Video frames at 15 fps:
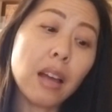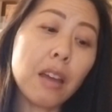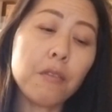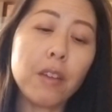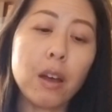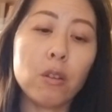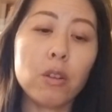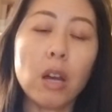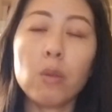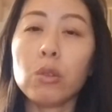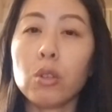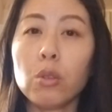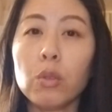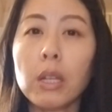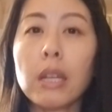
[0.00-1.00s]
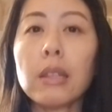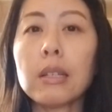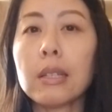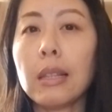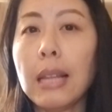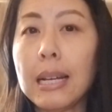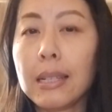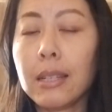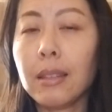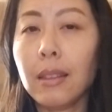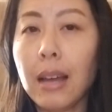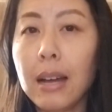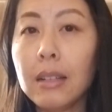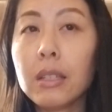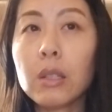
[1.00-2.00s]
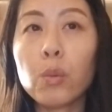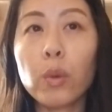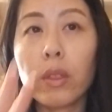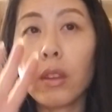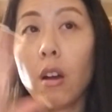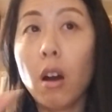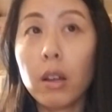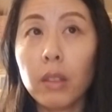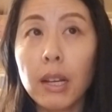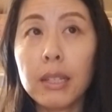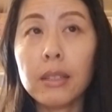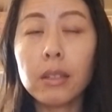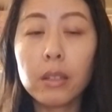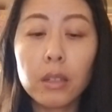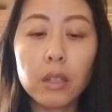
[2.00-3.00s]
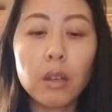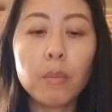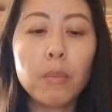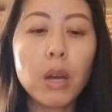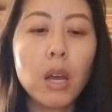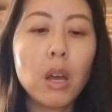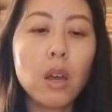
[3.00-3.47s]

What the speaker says: I found I was using this less and less with the online system